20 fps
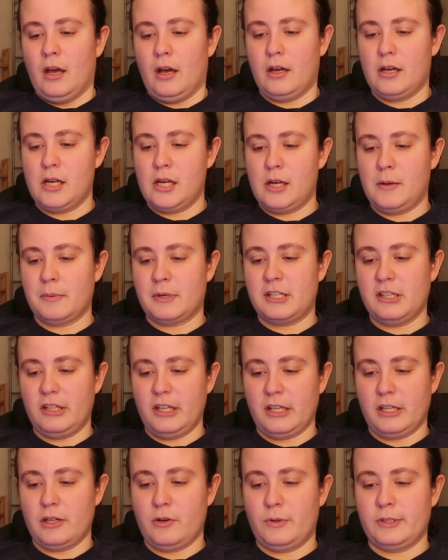
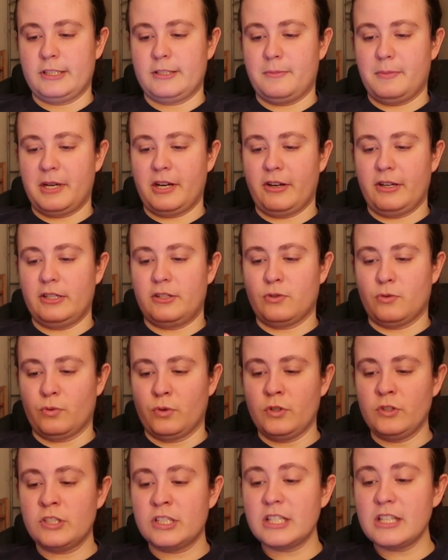Caligula wants to marry
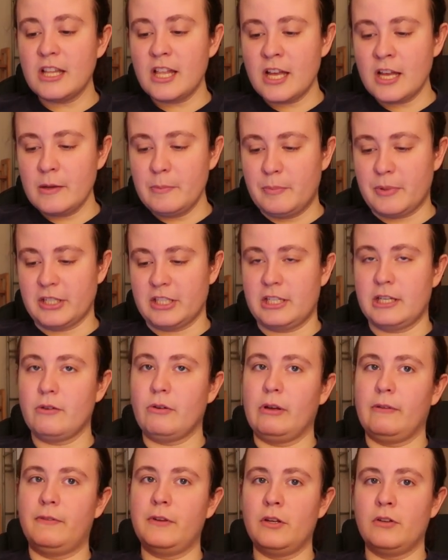Drusilla, but she
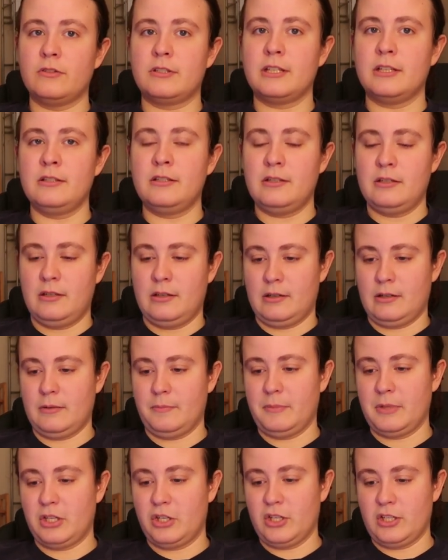refuses,
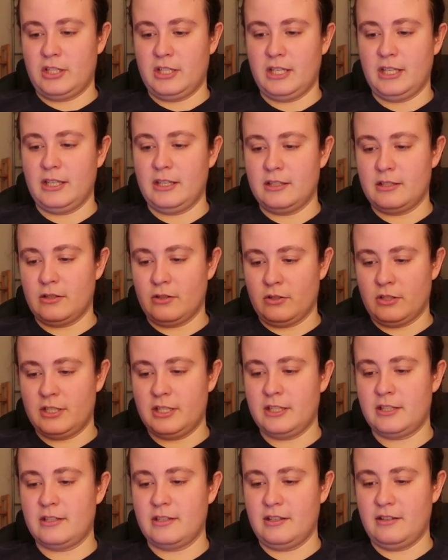because he is her
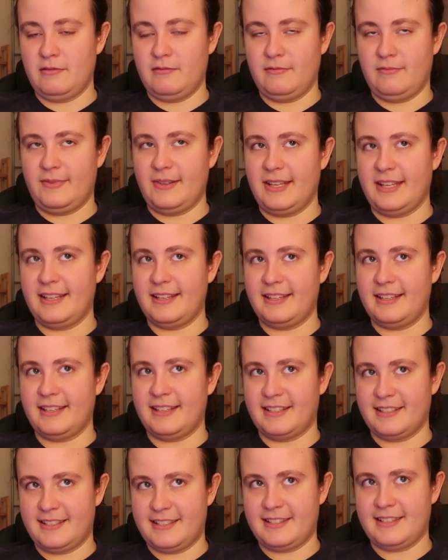sister. She
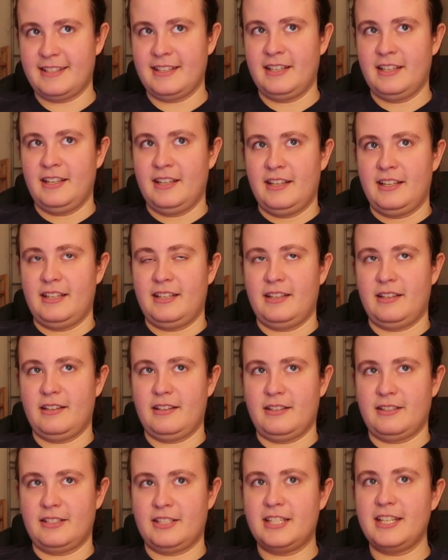is
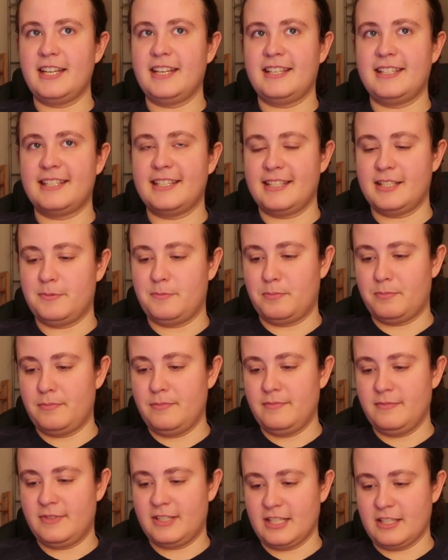his
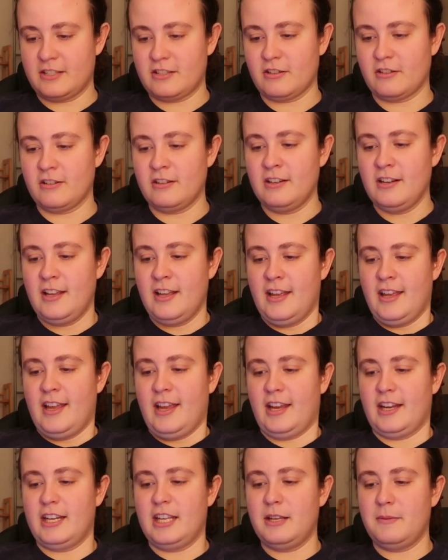sister,
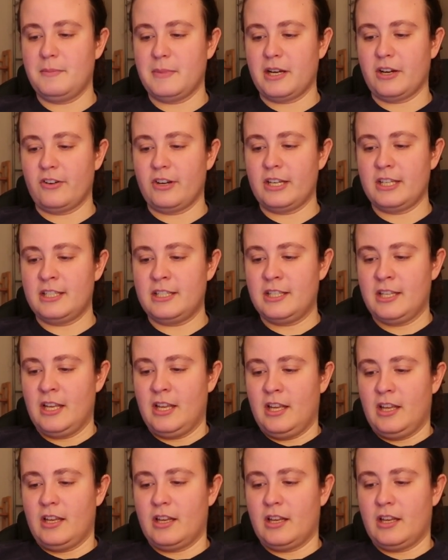and he marries